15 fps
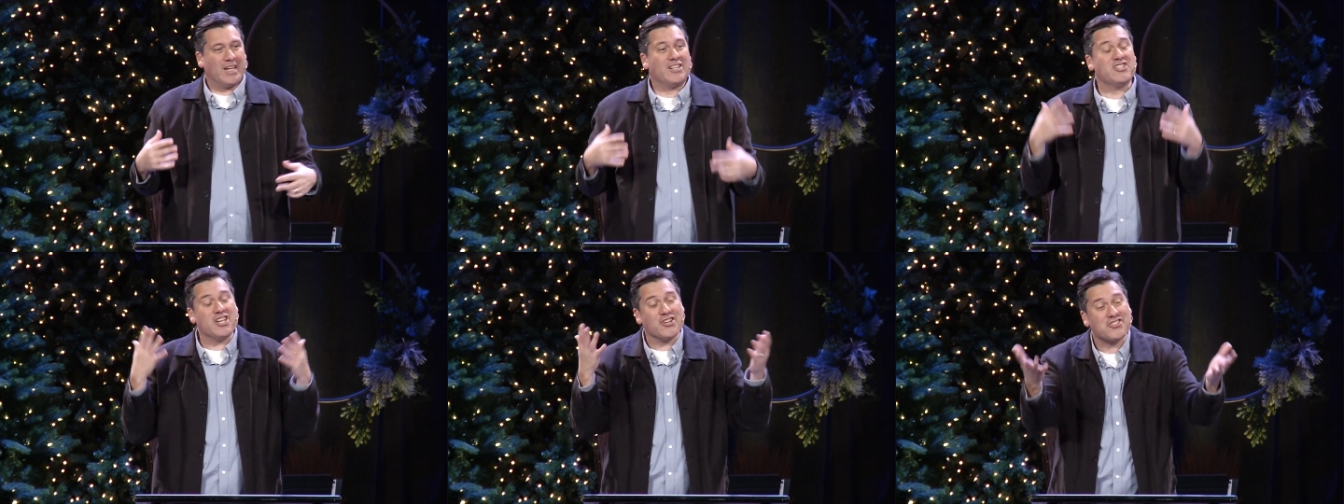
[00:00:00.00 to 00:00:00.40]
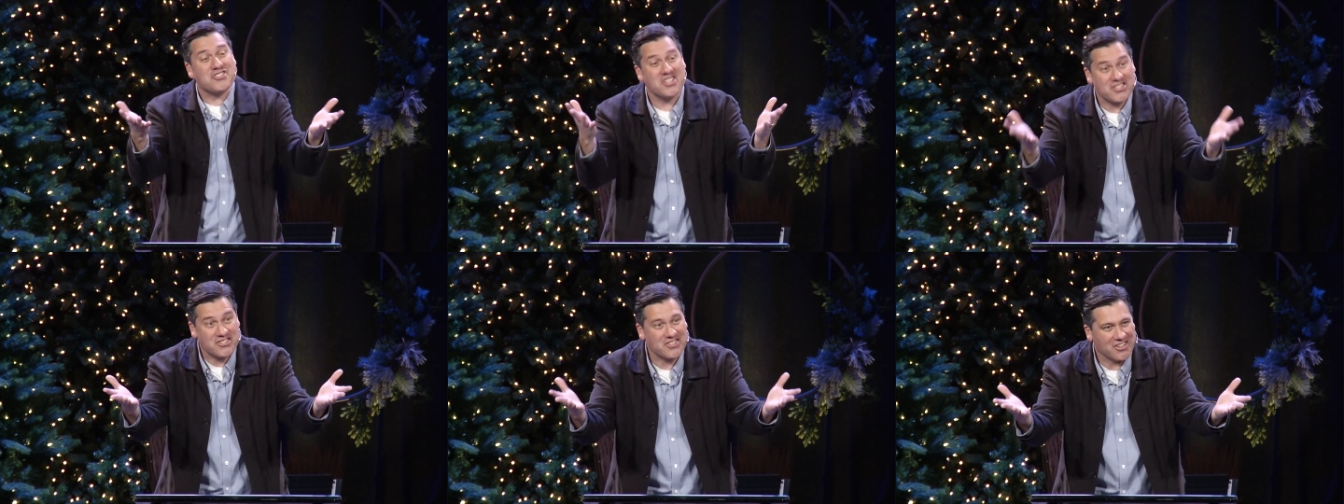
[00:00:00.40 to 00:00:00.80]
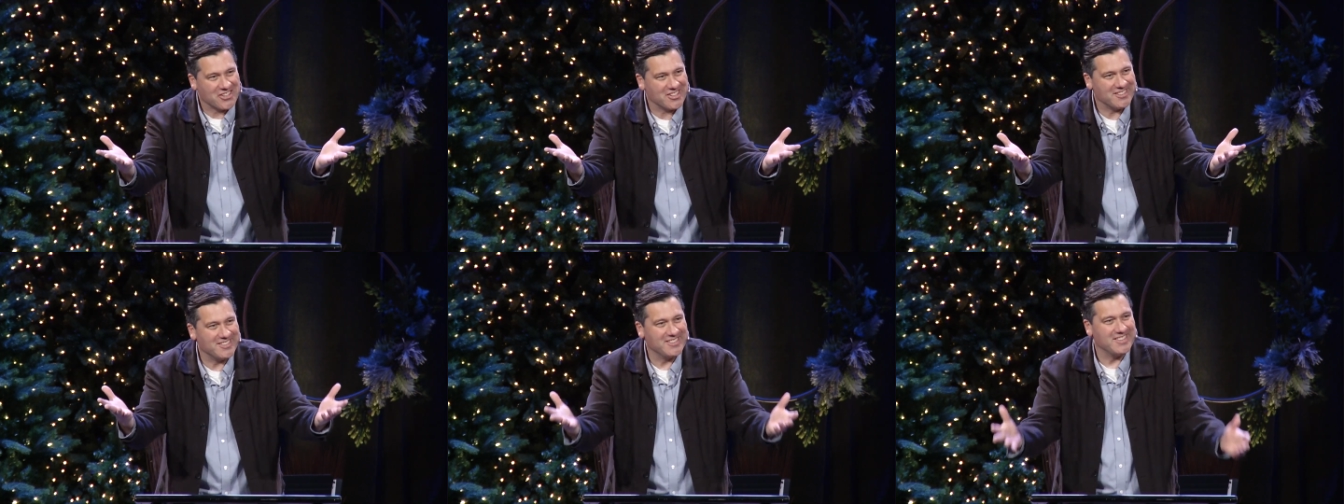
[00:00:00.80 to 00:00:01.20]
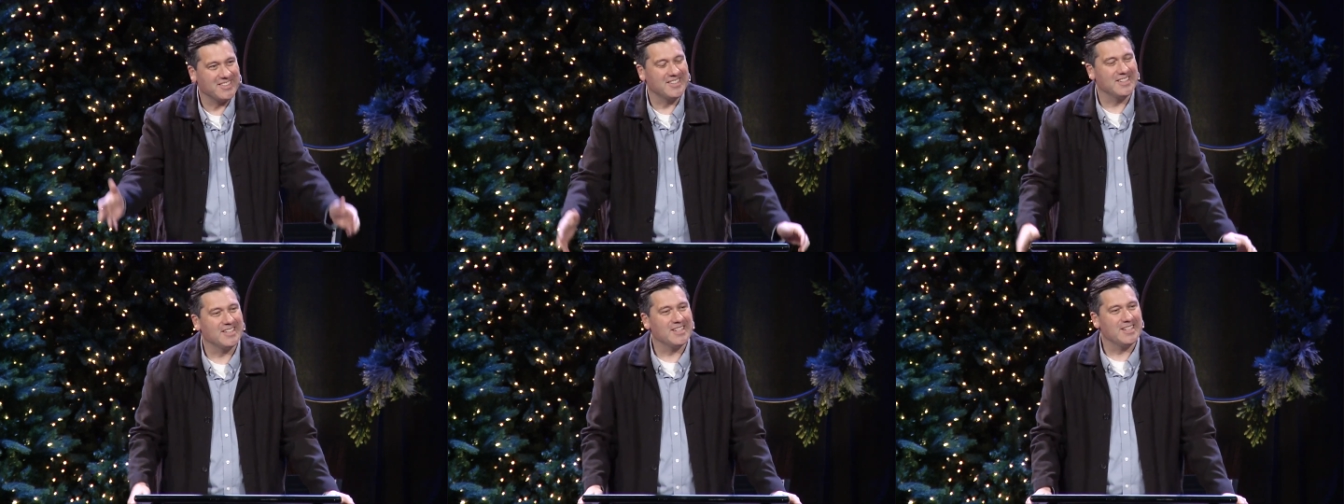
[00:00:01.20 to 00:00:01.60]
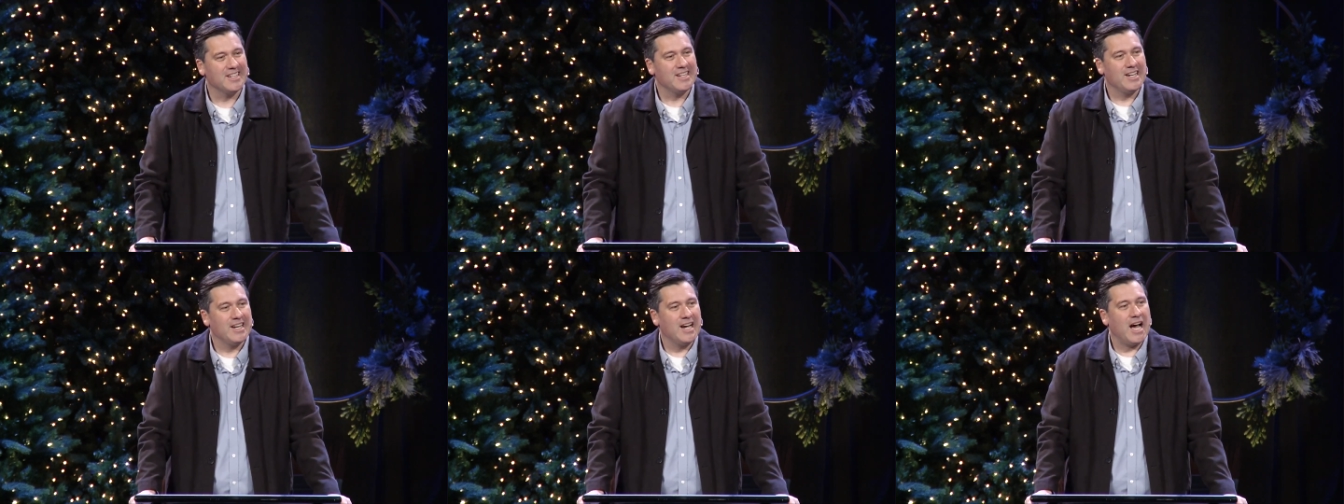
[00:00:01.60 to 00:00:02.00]
Dear sister,
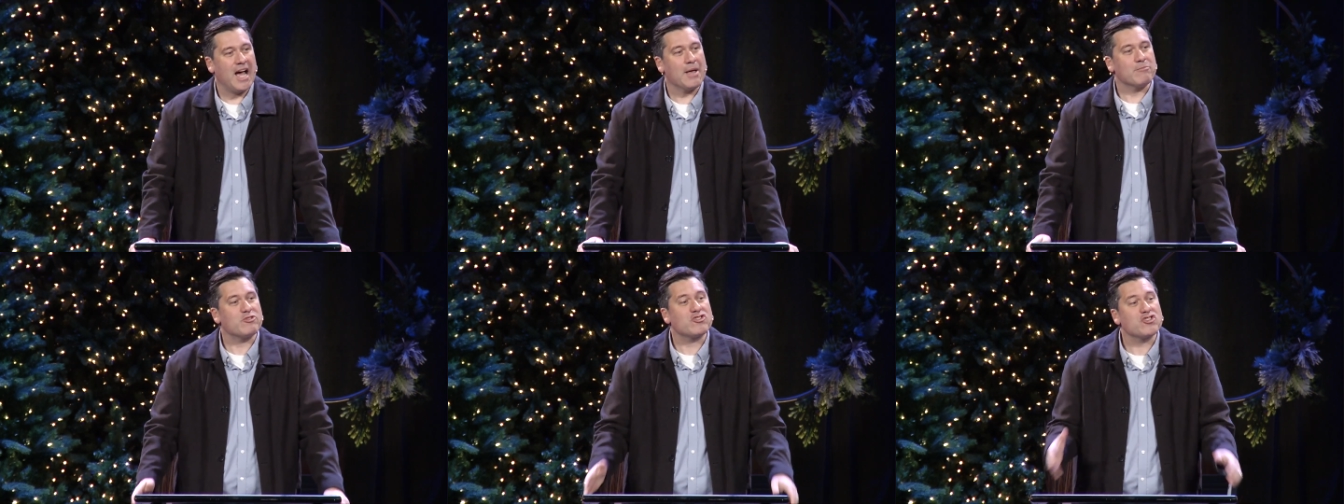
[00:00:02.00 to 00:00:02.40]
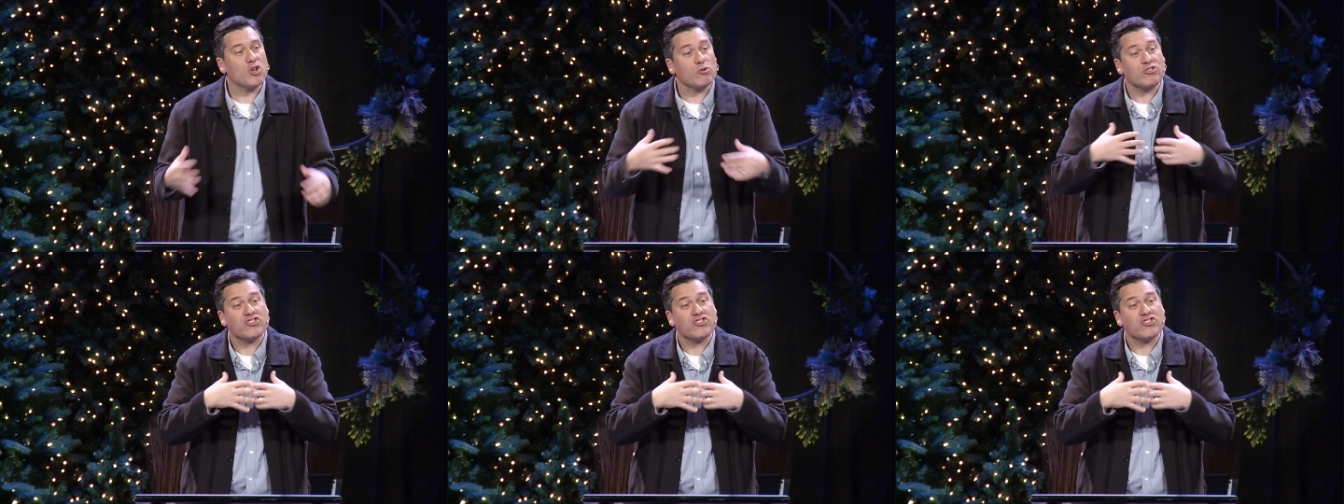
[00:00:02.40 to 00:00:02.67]
I am so